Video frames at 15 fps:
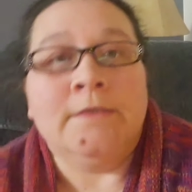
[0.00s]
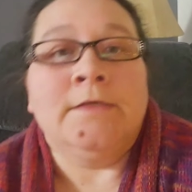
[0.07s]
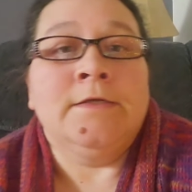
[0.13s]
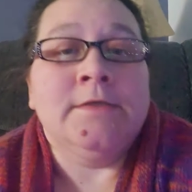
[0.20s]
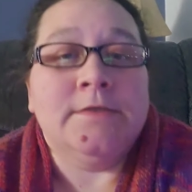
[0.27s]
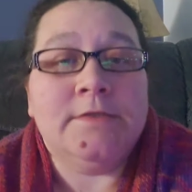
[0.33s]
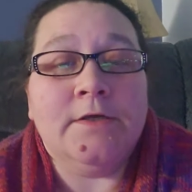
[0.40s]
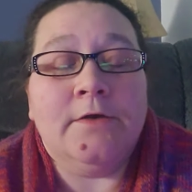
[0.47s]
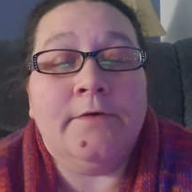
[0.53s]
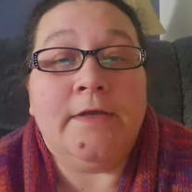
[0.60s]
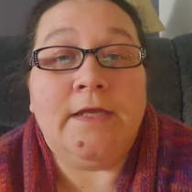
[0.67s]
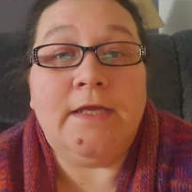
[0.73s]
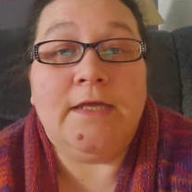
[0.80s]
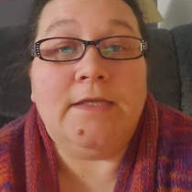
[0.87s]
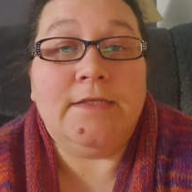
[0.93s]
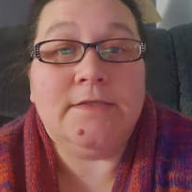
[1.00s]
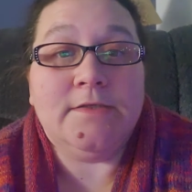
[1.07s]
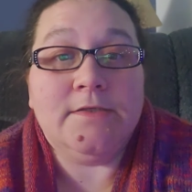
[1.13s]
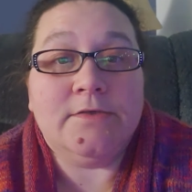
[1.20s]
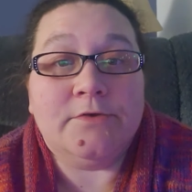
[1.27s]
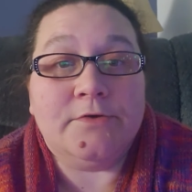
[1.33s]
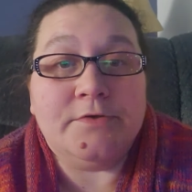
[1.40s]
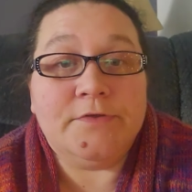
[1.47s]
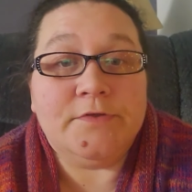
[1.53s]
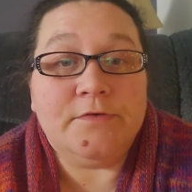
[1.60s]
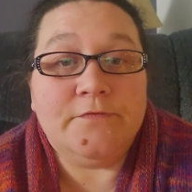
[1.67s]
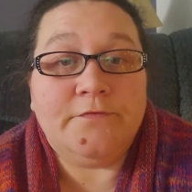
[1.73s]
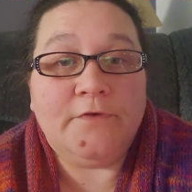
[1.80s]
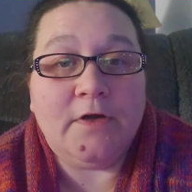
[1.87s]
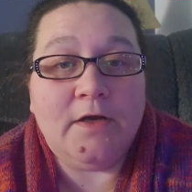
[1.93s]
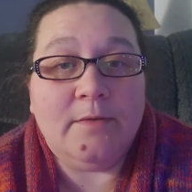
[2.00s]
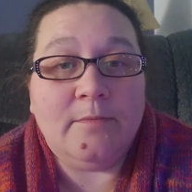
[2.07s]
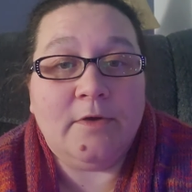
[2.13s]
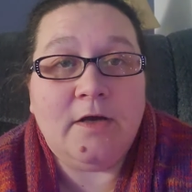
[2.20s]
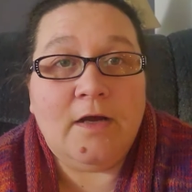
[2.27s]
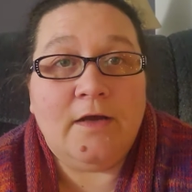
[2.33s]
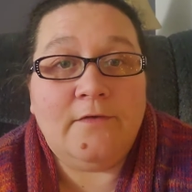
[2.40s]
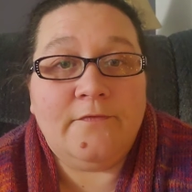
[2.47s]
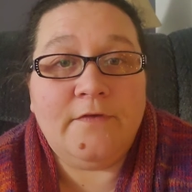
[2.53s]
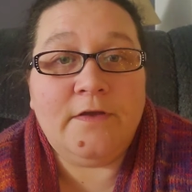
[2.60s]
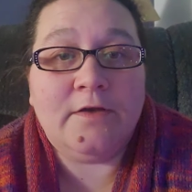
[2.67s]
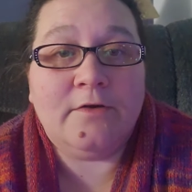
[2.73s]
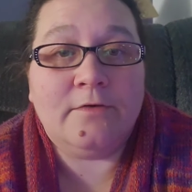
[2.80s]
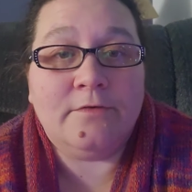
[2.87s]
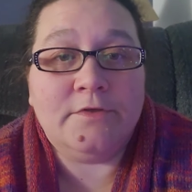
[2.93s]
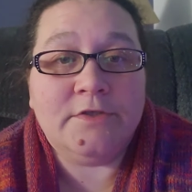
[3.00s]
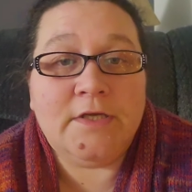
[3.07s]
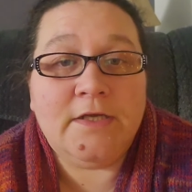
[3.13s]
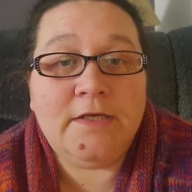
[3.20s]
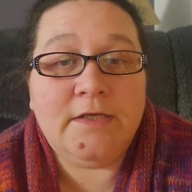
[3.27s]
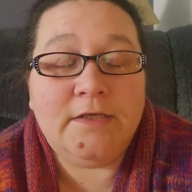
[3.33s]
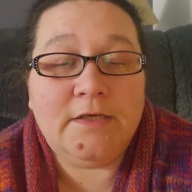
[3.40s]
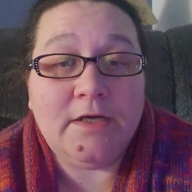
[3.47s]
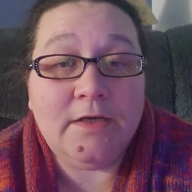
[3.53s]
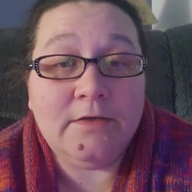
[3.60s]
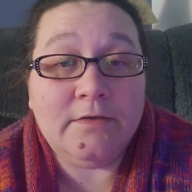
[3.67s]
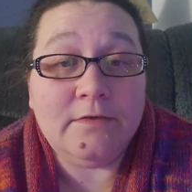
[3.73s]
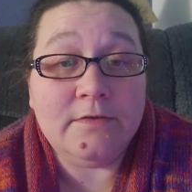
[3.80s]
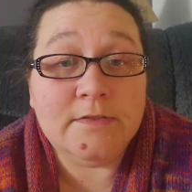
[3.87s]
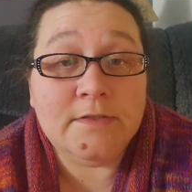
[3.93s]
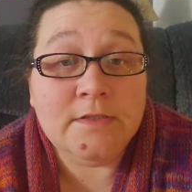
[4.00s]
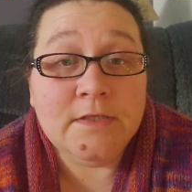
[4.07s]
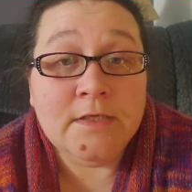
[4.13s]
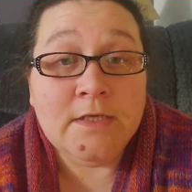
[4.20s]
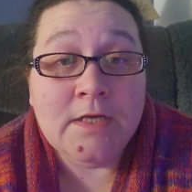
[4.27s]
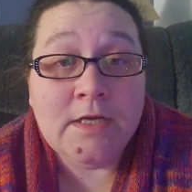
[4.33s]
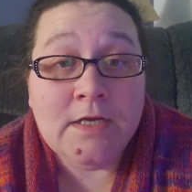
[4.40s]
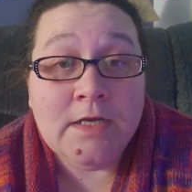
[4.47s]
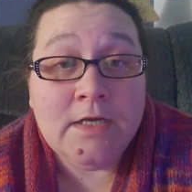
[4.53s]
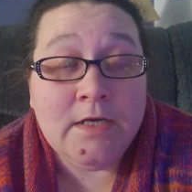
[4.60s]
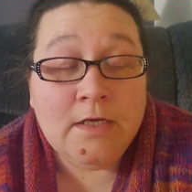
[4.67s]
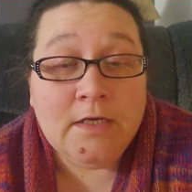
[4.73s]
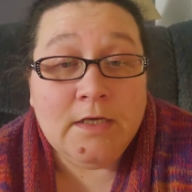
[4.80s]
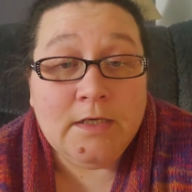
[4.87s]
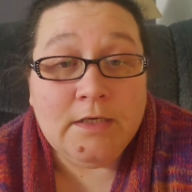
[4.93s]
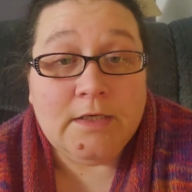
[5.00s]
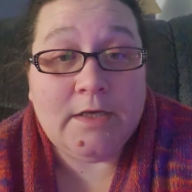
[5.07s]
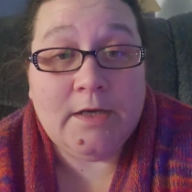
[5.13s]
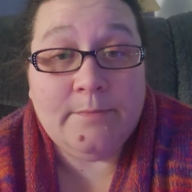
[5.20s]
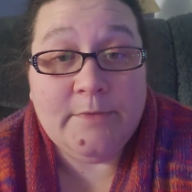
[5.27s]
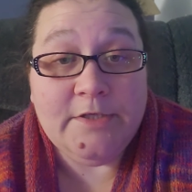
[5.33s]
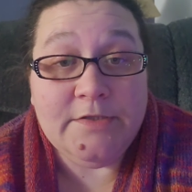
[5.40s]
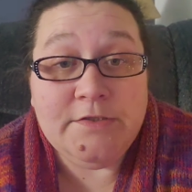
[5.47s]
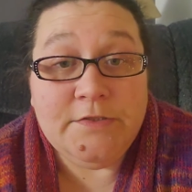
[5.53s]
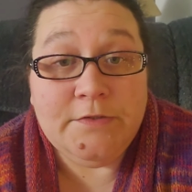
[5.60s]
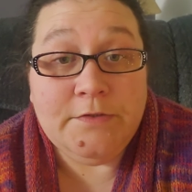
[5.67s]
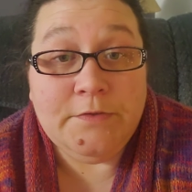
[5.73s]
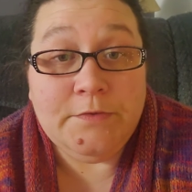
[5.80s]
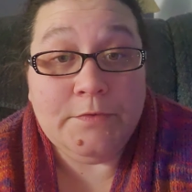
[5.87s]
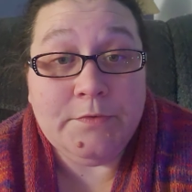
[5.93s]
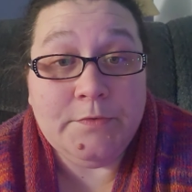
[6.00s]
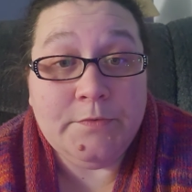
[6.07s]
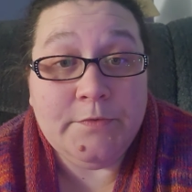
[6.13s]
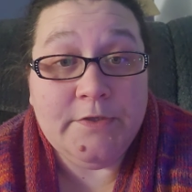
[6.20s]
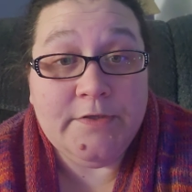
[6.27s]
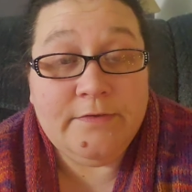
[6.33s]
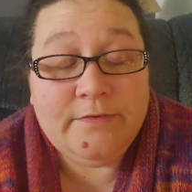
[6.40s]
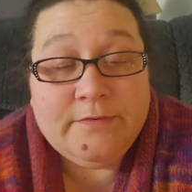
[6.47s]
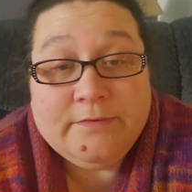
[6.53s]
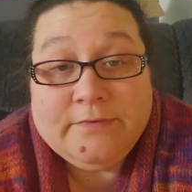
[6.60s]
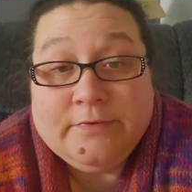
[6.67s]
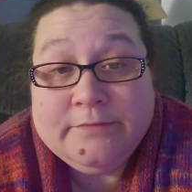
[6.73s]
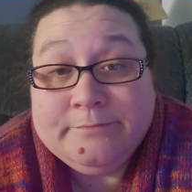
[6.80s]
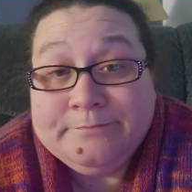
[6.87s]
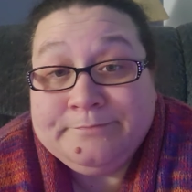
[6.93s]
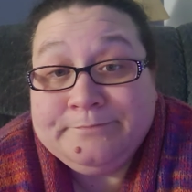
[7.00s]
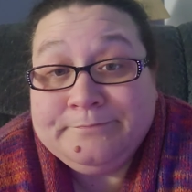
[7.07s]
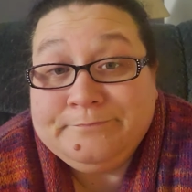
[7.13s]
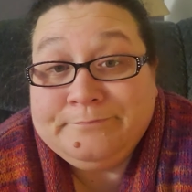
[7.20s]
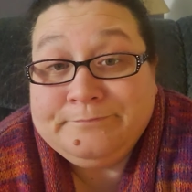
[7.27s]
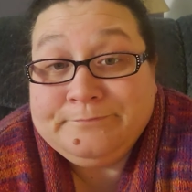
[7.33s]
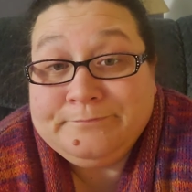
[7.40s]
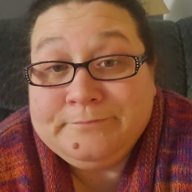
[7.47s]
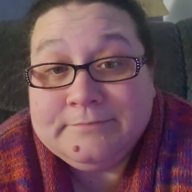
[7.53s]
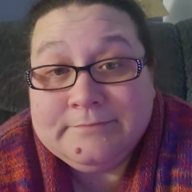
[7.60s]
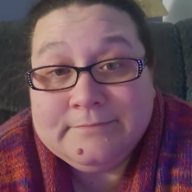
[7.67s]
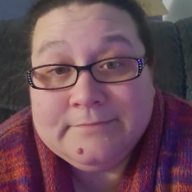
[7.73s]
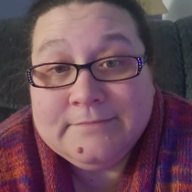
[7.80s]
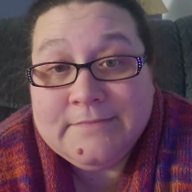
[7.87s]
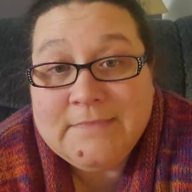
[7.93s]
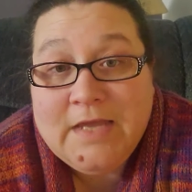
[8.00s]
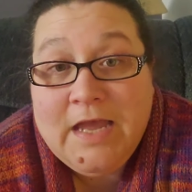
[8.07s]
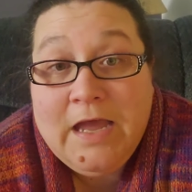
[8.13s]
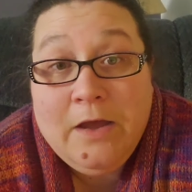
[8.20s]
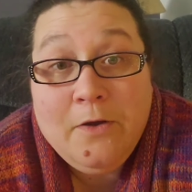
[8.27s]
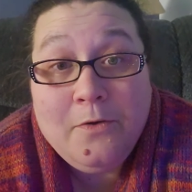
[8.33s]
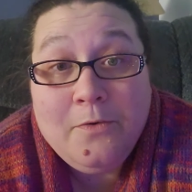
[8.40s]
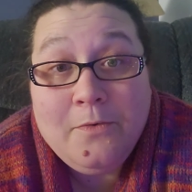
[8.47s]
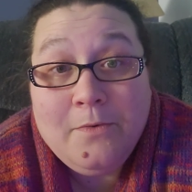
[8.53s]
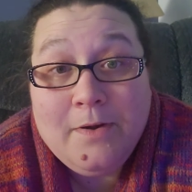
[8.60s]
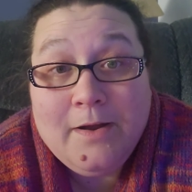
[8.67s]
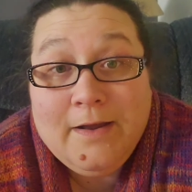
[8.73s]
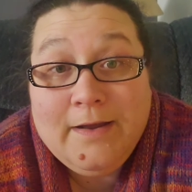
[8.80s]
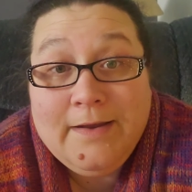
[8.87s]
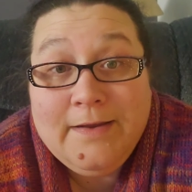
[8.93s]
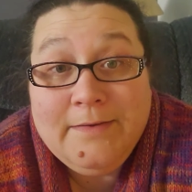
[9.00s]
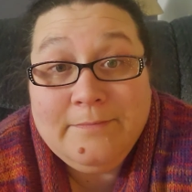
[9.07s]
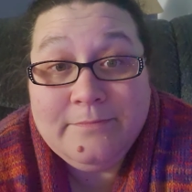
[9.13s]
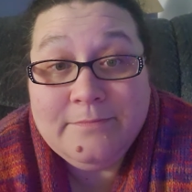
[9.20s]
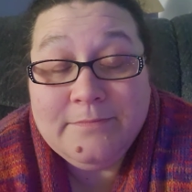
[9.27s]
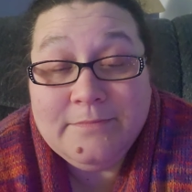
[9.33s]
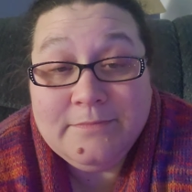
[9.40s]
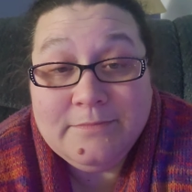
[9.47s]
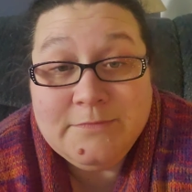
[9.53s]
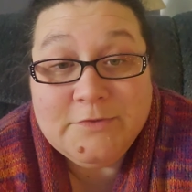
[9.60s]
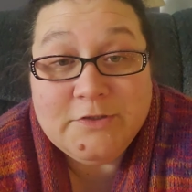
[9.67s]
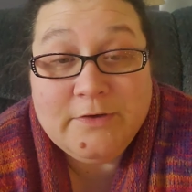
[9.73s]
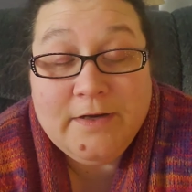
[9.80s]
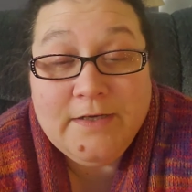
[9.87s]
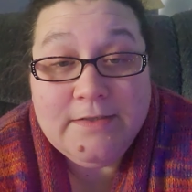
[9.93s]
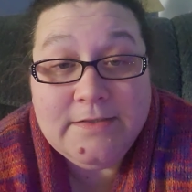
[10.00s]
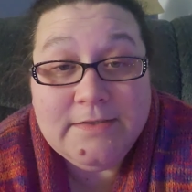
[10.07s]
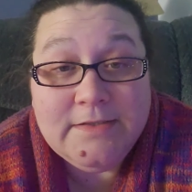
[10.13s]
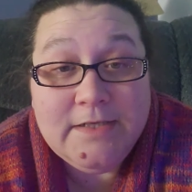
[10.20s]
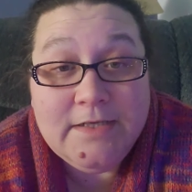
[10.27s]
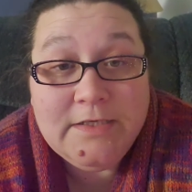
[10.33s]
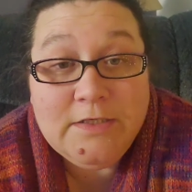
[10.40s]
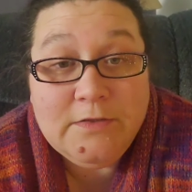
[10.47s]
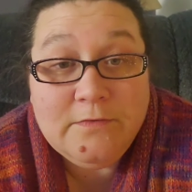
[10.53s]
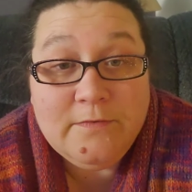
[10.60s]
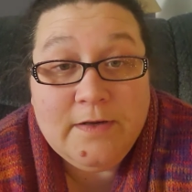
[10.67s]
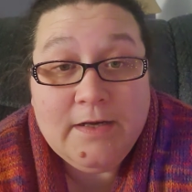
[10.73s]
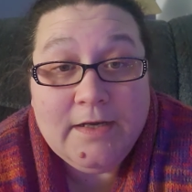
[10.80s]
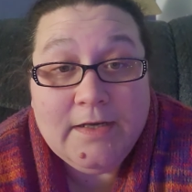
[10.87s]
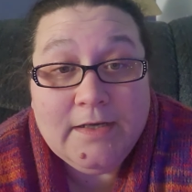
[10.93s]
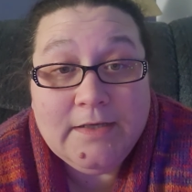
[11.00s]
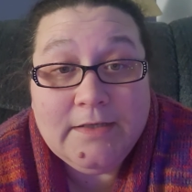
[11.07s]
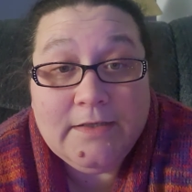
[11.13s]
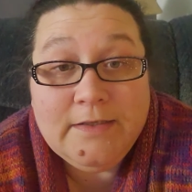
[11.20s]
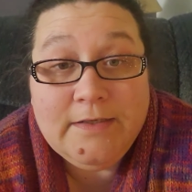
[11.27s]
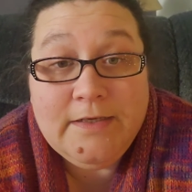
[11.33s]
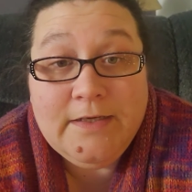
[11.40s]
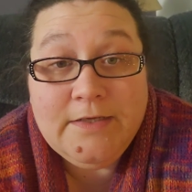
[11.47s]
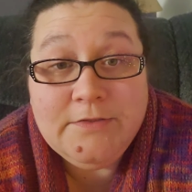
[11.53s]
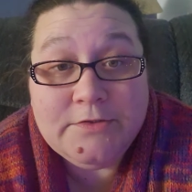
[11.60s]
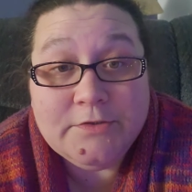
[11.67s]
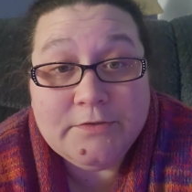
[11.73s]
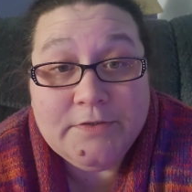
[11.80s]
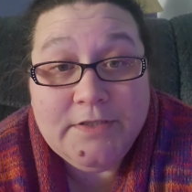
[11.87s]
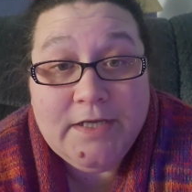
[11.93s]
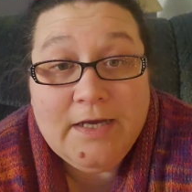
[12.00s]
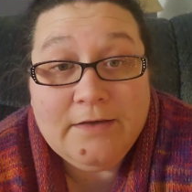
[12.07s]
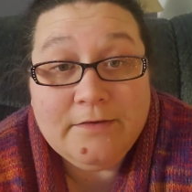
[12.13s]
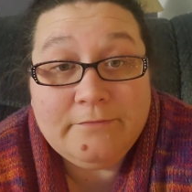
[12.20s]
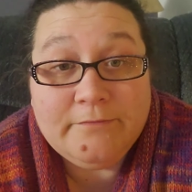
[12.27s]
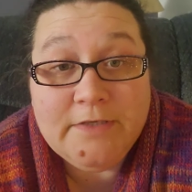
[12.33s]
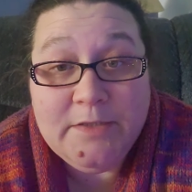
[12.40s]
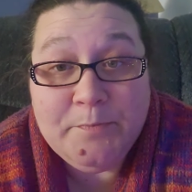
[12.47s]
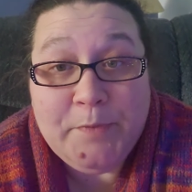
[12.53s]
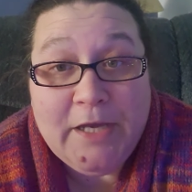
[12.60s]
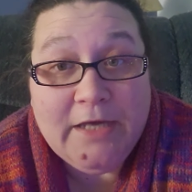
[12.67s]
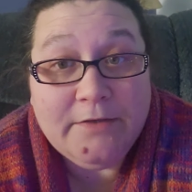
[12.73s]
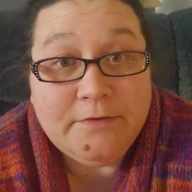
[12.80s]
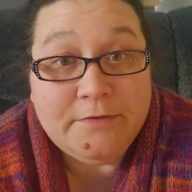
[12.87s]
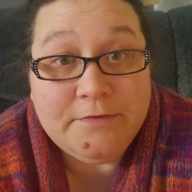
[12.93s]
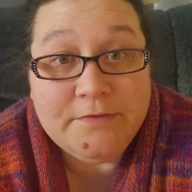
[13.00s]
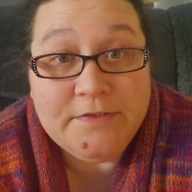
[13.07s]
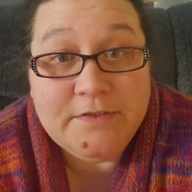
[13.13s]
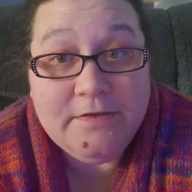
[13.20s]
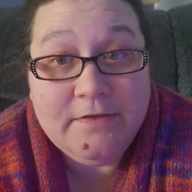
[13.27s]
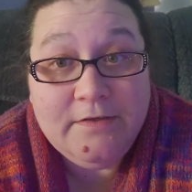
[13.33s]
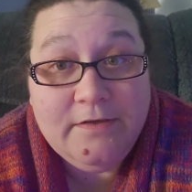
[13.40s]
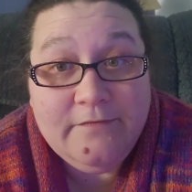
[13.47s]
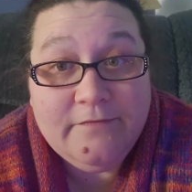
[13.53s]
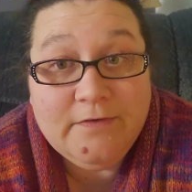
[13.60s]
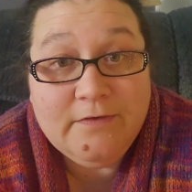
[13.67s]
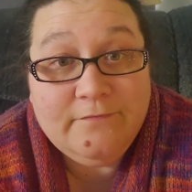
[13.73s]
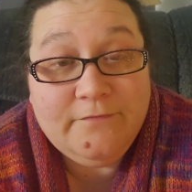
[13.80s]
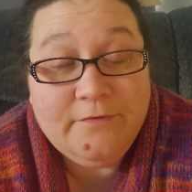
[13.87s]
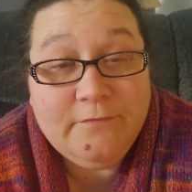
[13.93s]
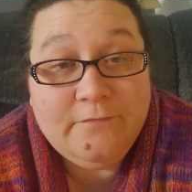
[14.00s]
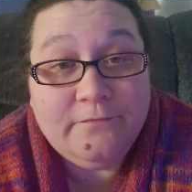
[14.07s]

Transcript: So again, this is Crystal from Coffee, Crochet, and Cuddles, coming to you with how I'm trying to take you on a journey how to read patterns, even if you